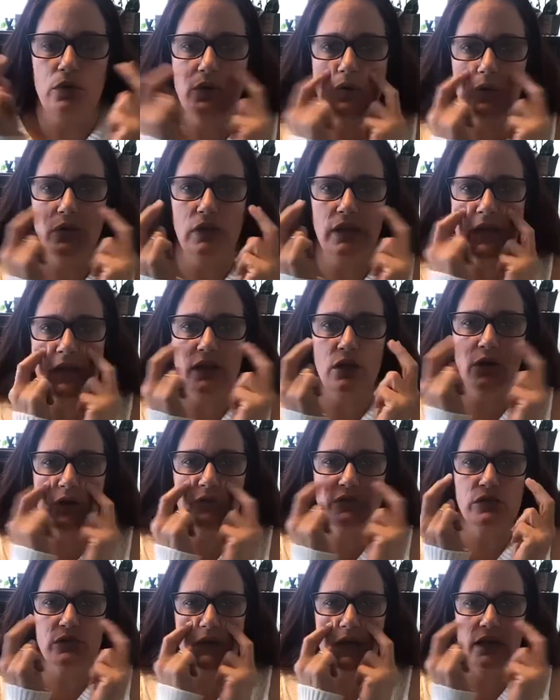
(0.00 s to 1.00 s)
letting go of
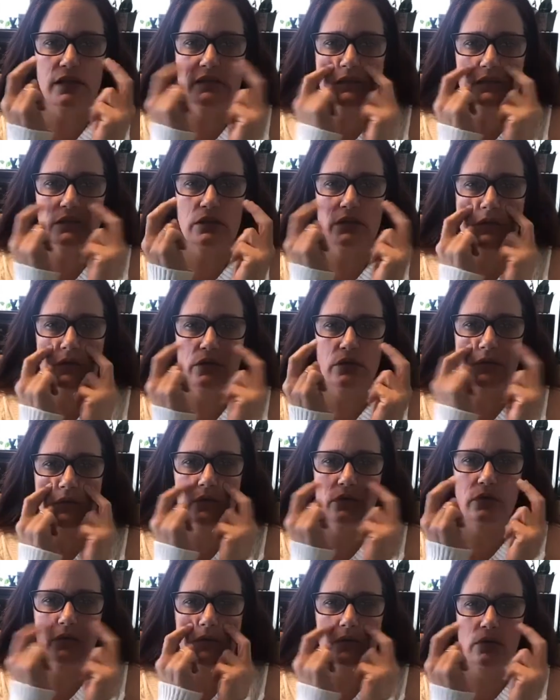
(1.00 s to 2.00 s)
stress,
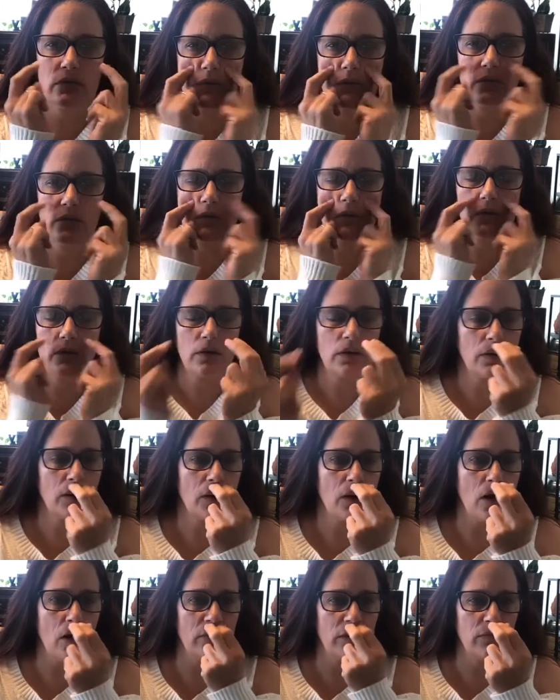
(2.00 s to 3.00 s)

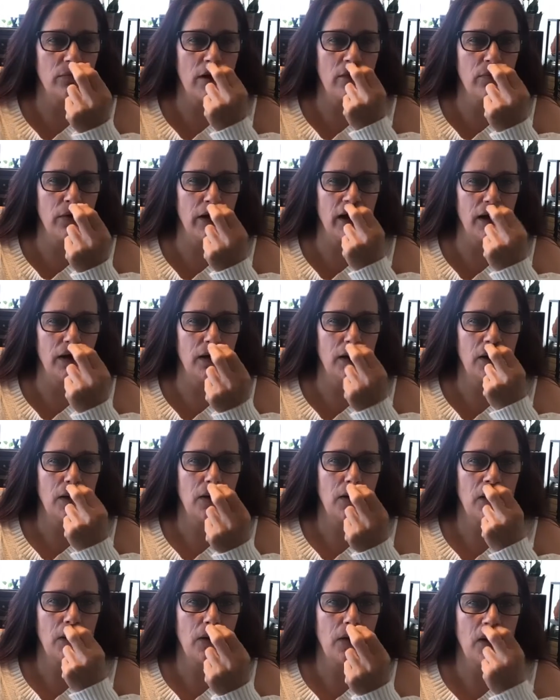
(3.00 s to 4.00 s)
calming my brain,
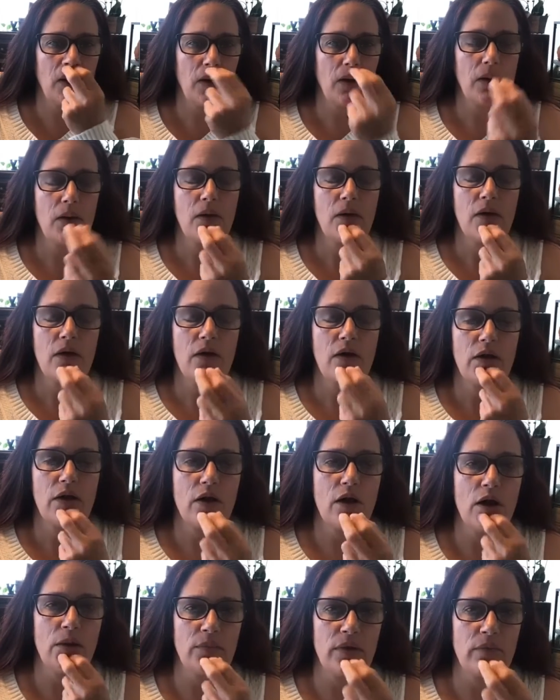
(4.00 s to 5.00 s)

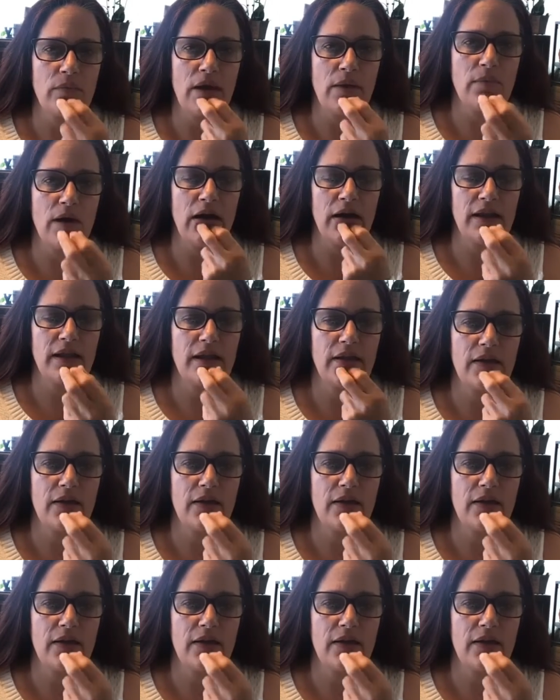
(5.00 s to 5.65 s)
calming my body.